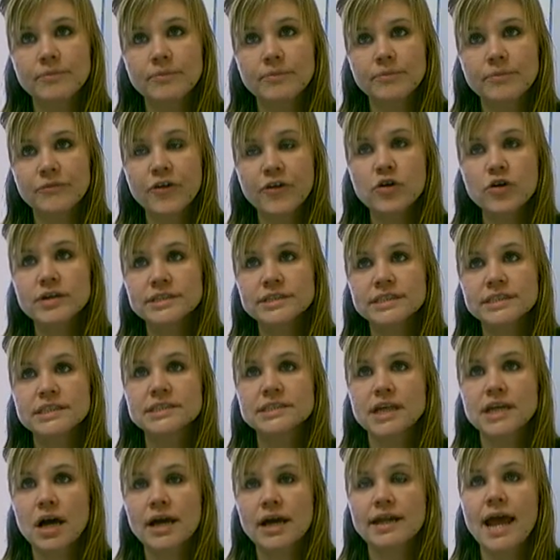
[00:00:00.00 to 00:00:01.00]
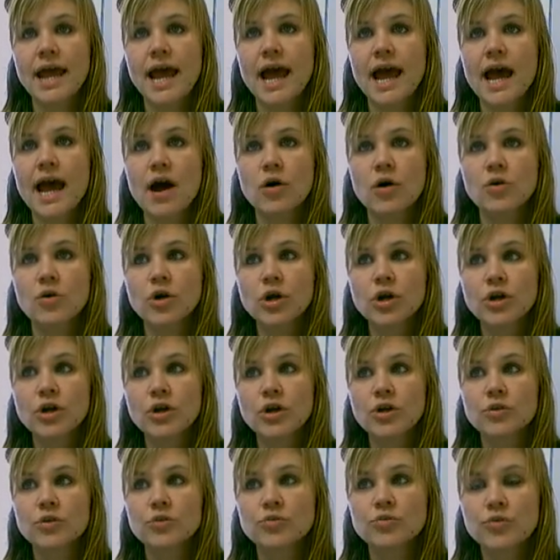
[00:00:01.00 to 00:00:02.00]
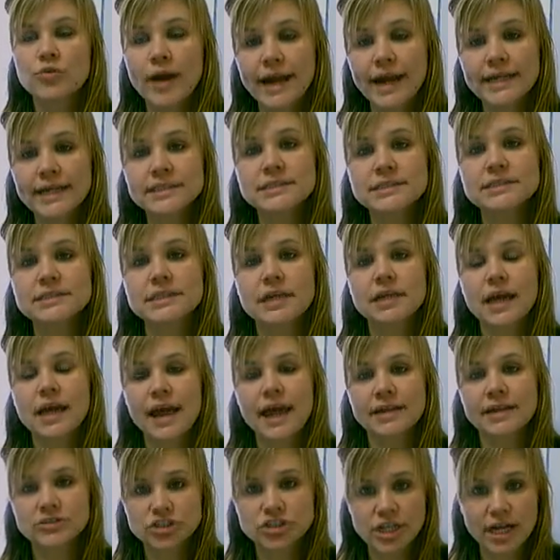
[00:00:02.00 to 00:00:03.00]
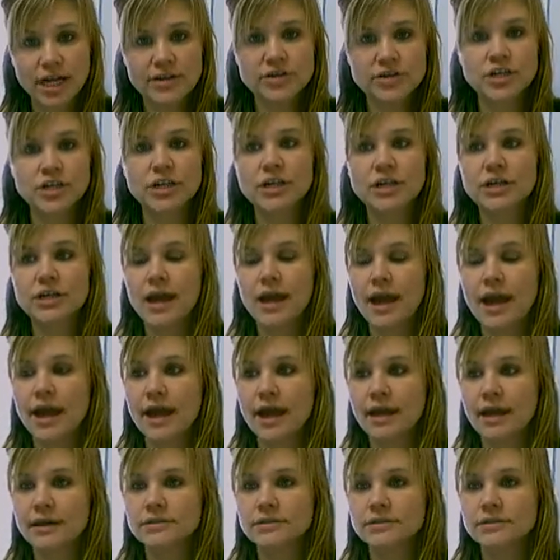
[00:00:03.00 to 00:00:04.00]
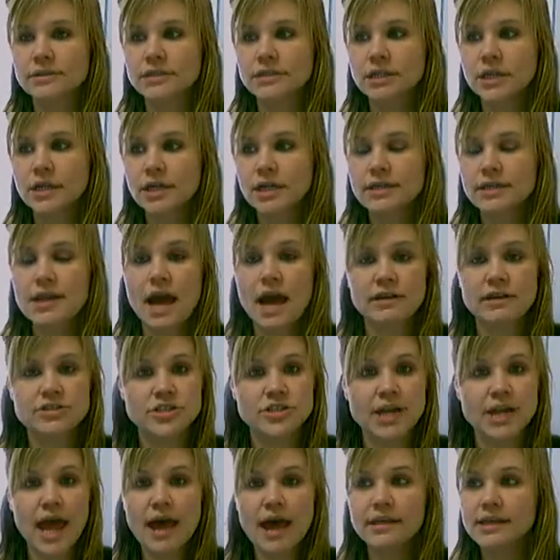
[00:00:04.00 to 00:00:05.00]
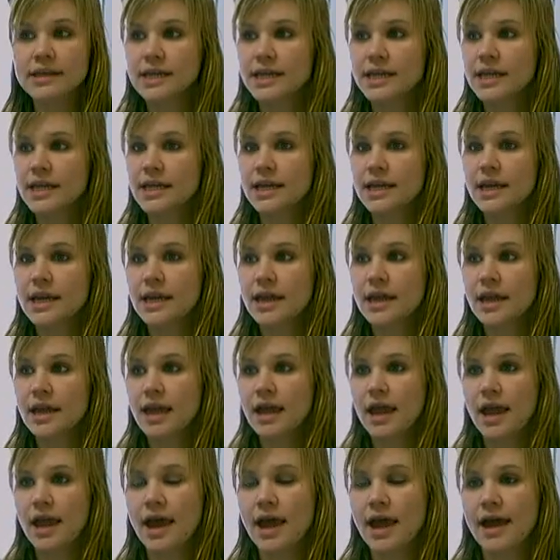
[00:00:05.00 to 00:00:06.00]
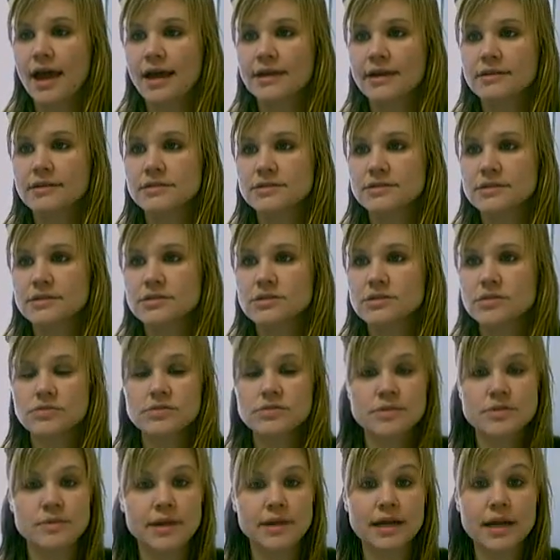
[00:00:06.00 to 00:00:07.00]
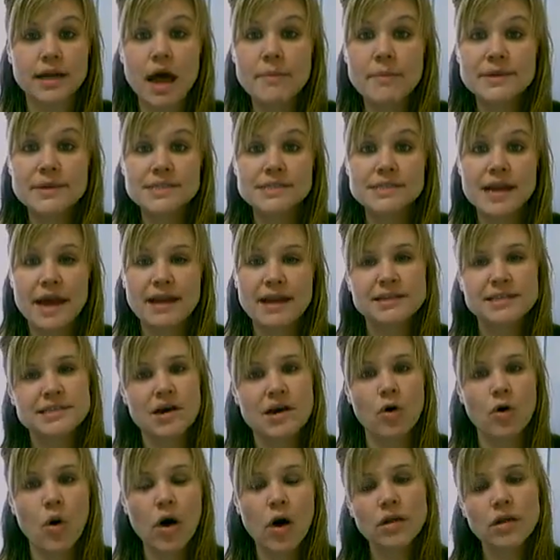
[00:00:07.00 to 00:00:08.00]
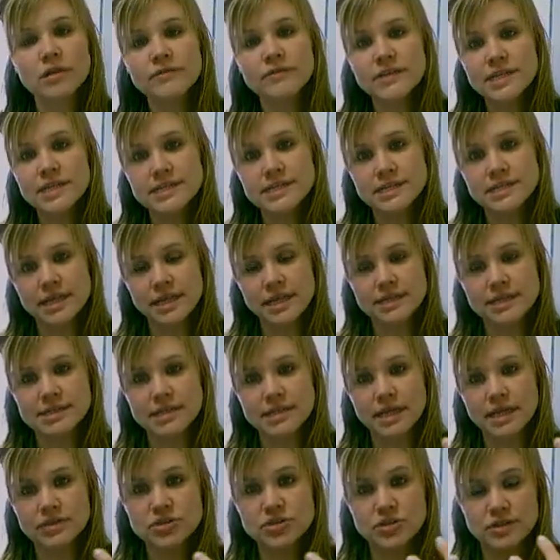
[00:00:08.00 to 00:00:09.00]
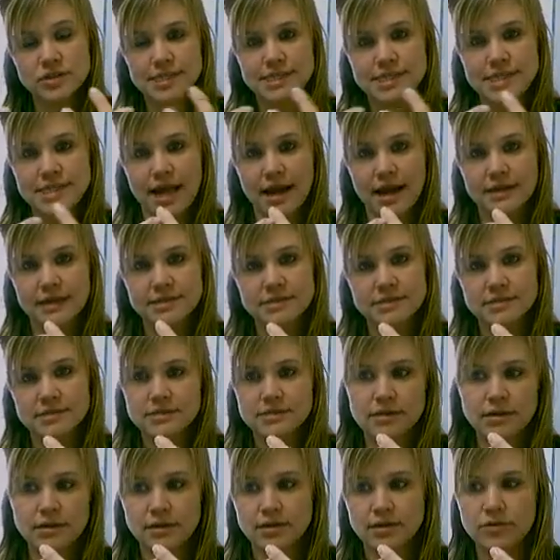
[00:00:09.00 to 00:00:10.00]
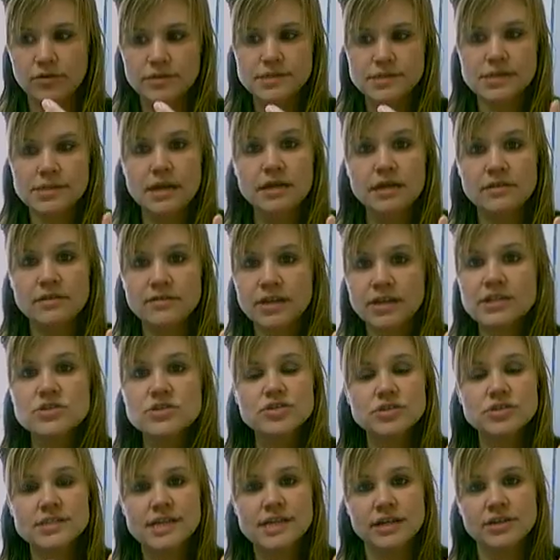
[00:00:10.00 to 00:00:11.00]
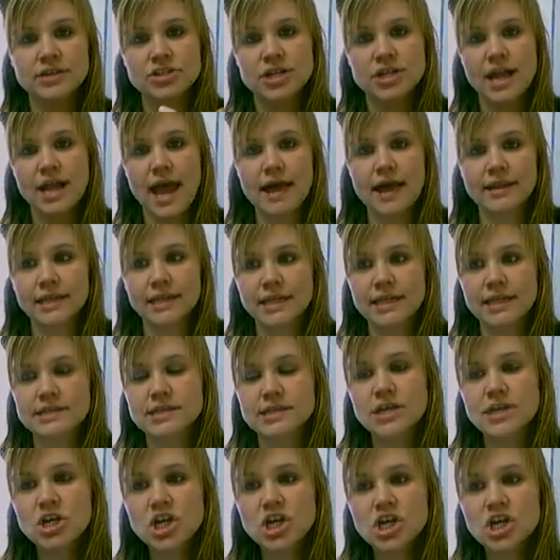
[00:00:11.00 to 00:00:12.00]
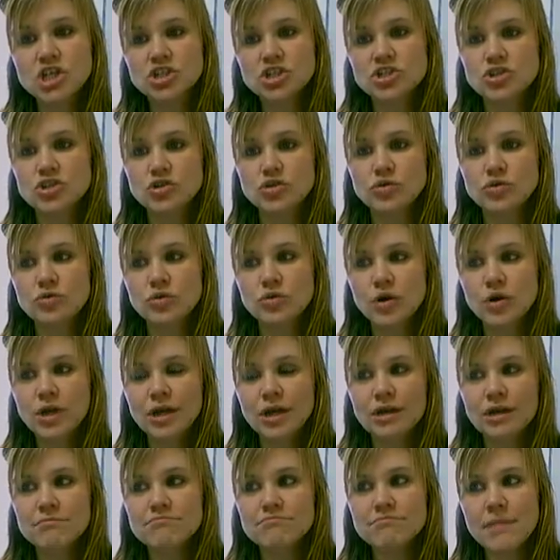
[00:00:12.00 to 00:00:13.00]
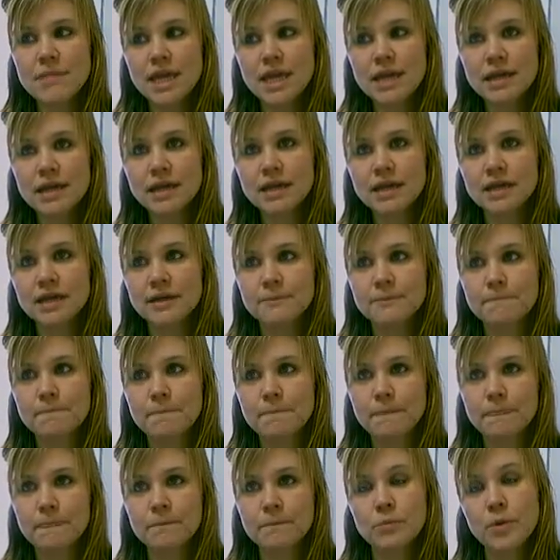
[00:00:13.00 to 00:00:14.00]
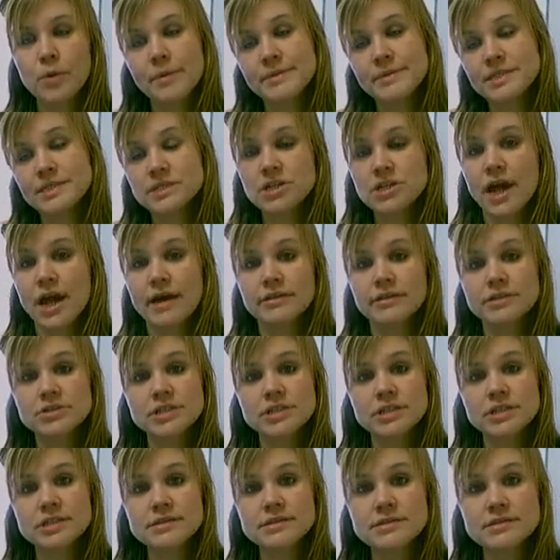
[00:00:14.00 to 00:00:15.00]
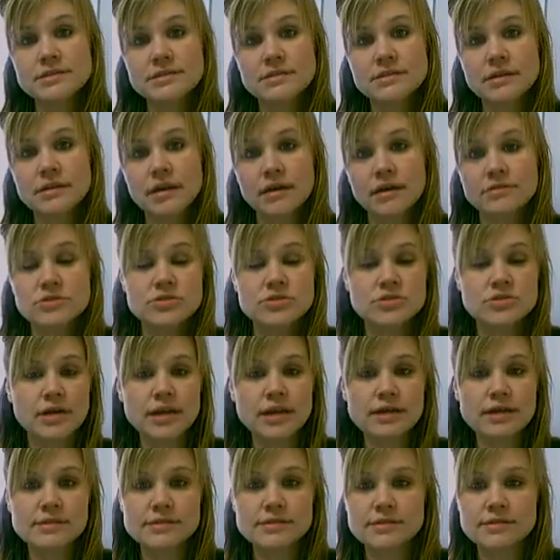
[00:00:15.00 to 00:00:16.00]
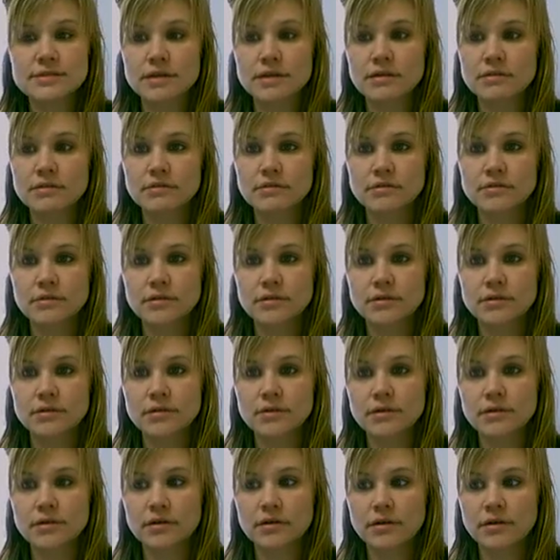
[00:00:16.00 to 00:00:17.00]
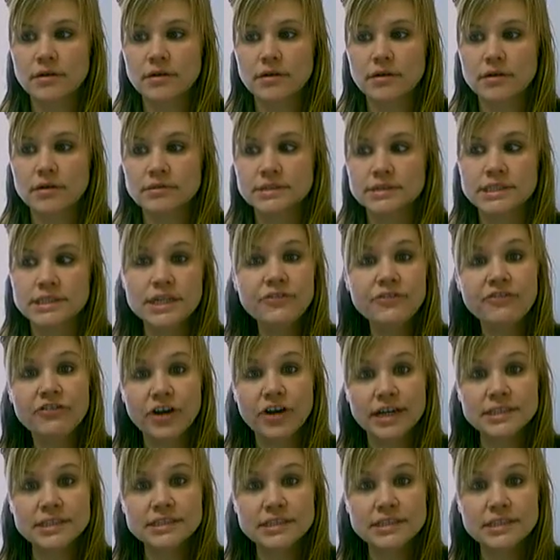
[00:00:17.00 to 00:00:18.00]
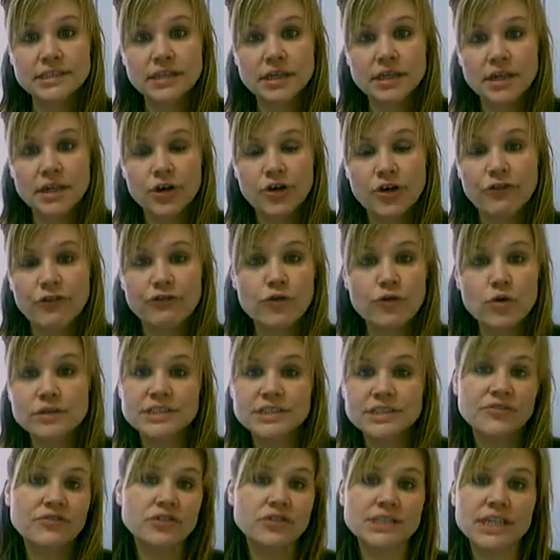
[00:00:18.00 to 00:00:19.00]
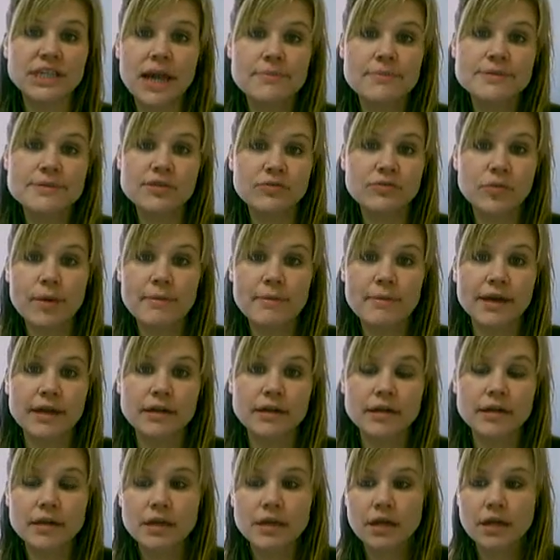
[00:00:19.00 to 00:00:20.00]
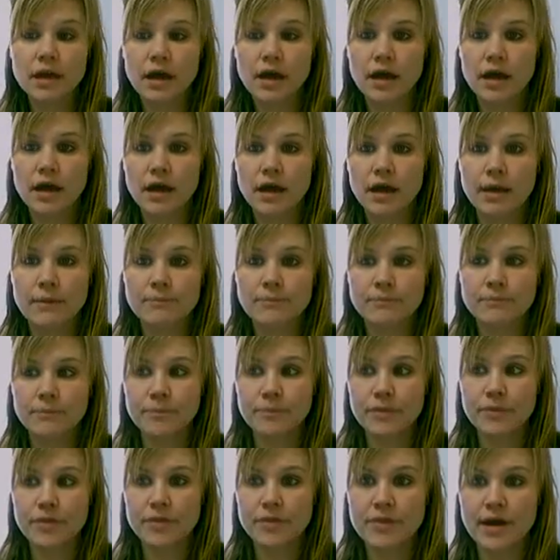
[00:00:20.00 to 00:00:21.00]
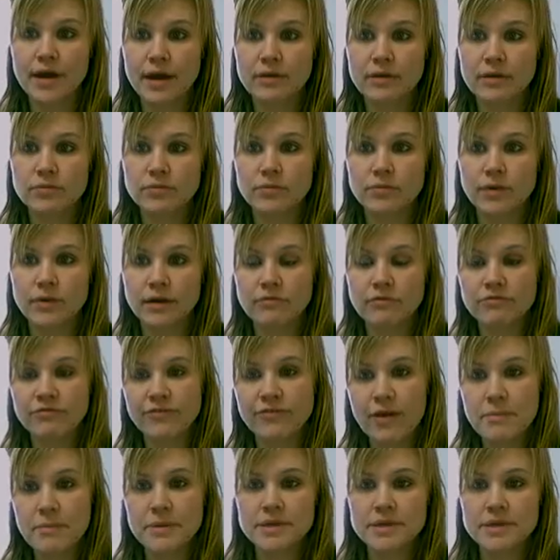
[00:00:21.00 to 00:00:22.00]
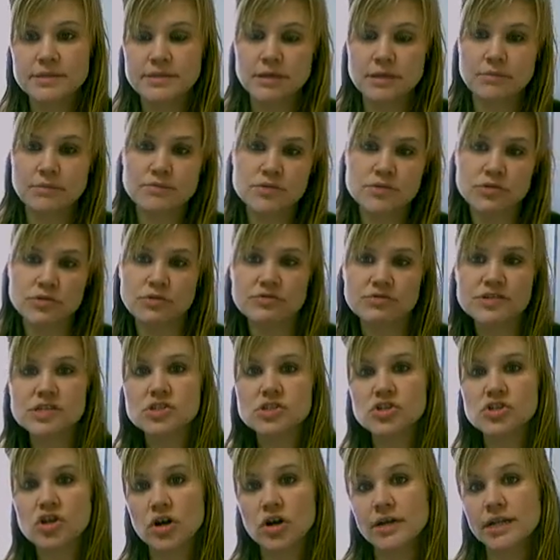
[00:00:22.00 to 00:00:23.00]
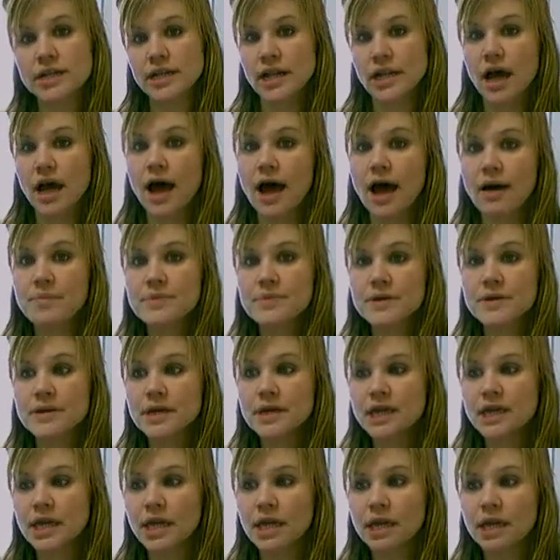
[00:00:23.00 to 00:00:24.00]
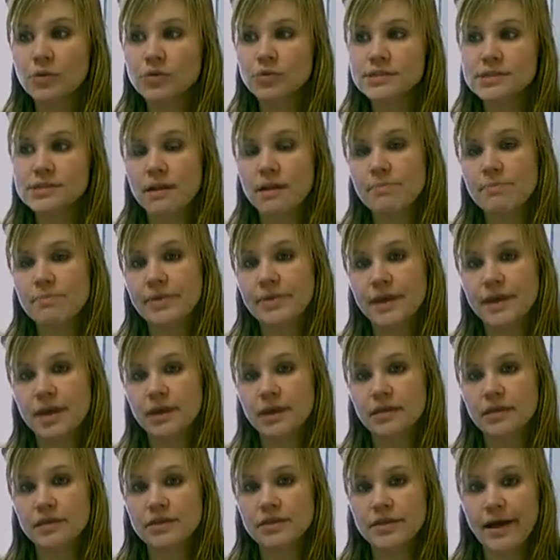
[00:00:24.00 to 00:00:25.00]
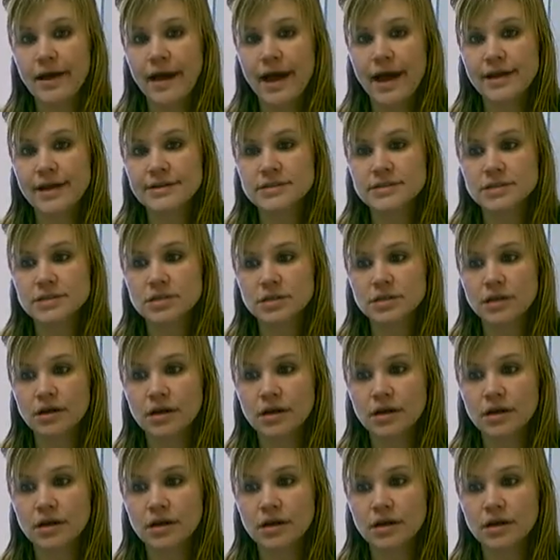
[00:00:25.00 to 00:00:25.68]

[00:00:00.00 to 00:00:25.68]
focuses on how race and gender and nationality and socioeconomic status, how all of these things intersect, the study of intersectionalities, to make women's challenges and strengths and different for different types of women. That when feminism sort of started up, it was something that